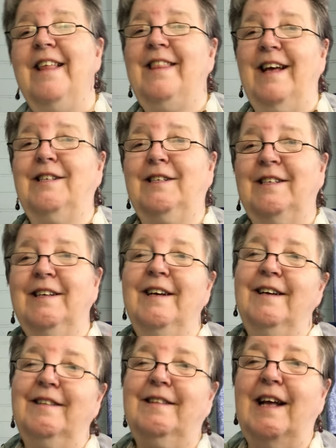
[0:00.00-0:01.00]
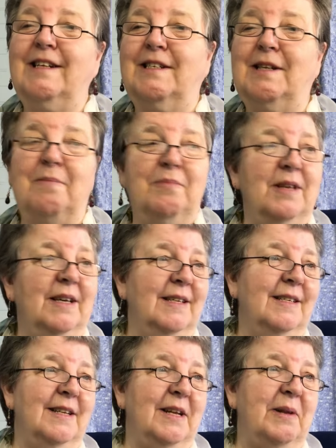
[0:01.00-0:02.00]
that's that's something,
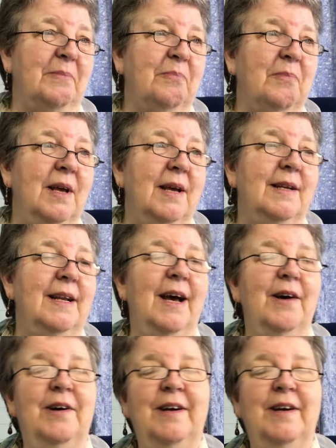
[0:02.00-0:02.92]
isn't it? Now,